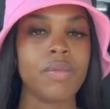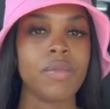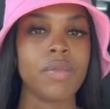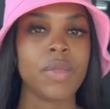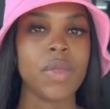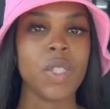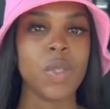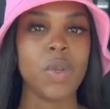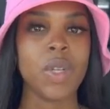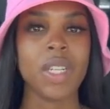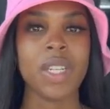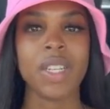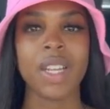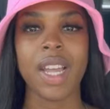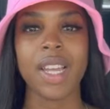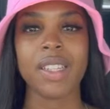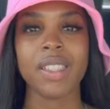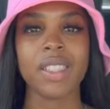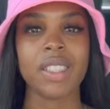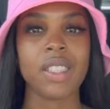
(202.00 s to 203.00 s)
doing a
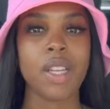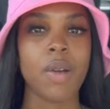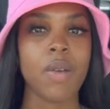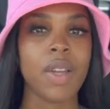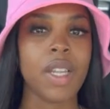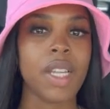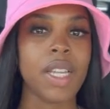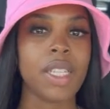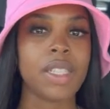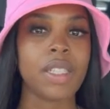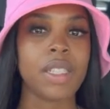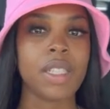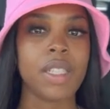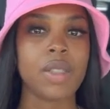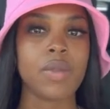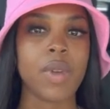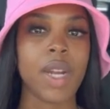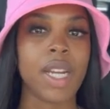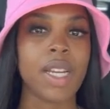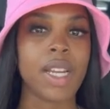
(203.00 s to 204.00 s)
like sewing lesson,
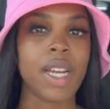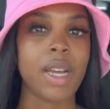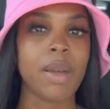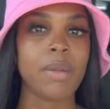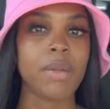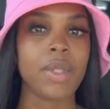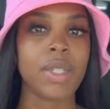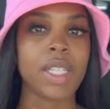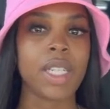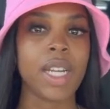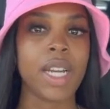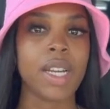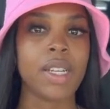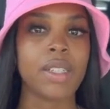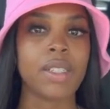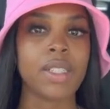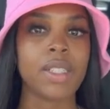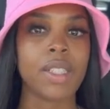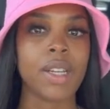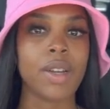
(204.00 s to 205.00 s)
because right now I'm learning how
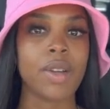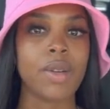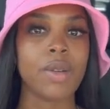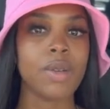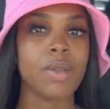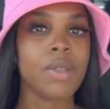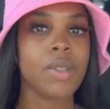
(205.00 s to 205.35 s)
to sew.